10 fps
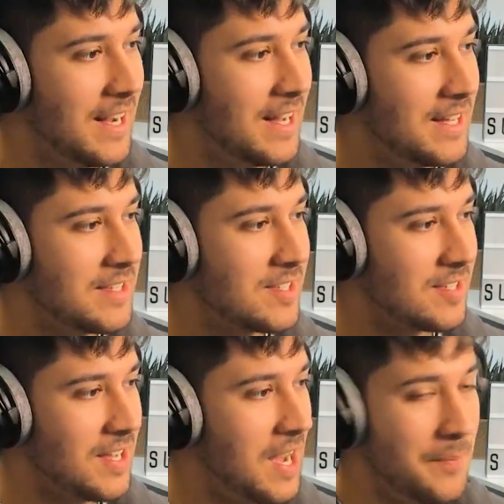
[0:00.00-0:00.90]
And
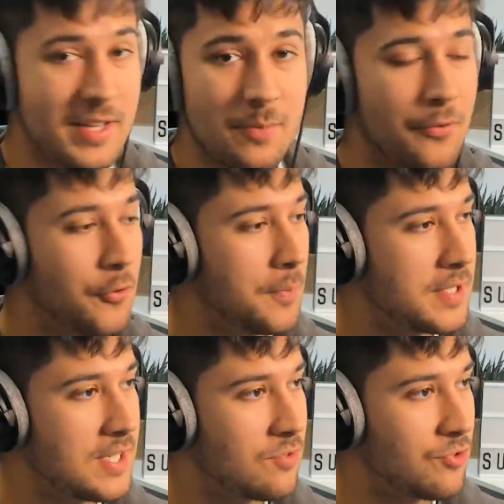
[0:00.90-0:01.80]
yeah, I mean, the
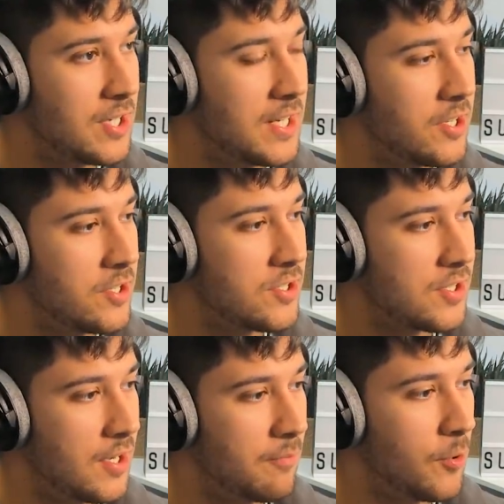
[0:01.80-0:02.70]
performance is really good.
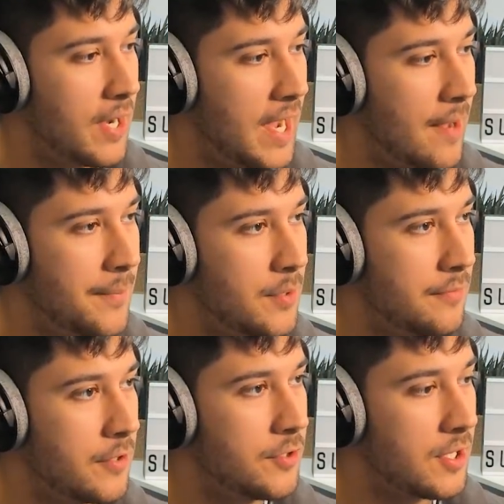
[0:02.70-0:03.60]
I'm quite happy
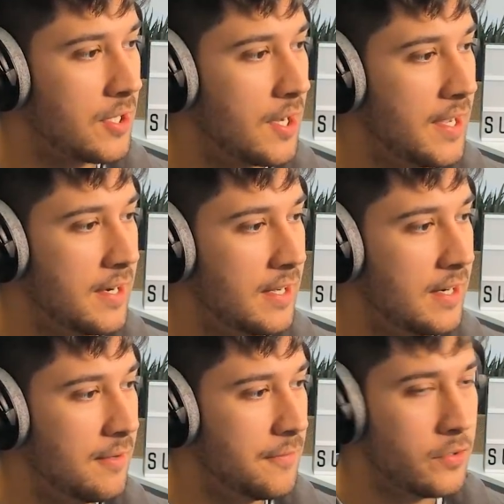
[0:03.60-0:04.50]
with Lunar Client
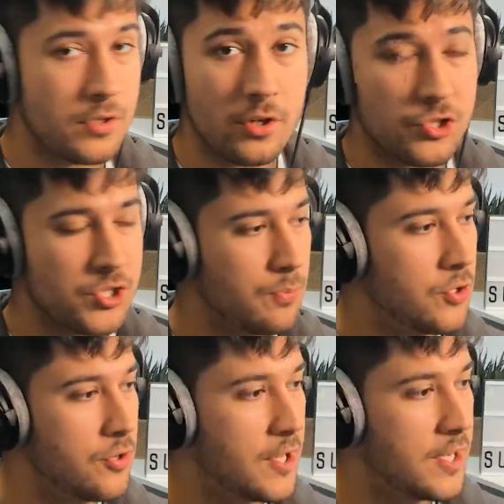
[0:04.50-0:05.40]
and it feels a lot
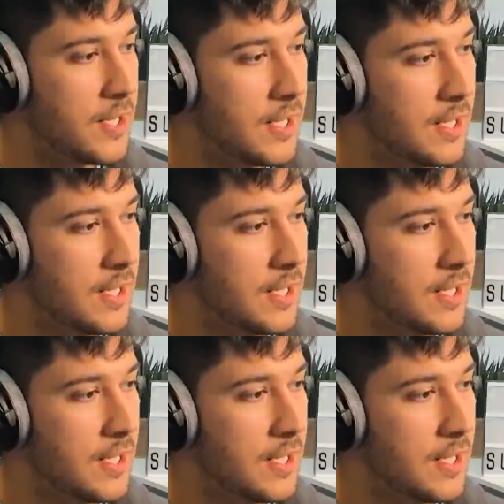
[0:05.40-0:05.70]
smoother.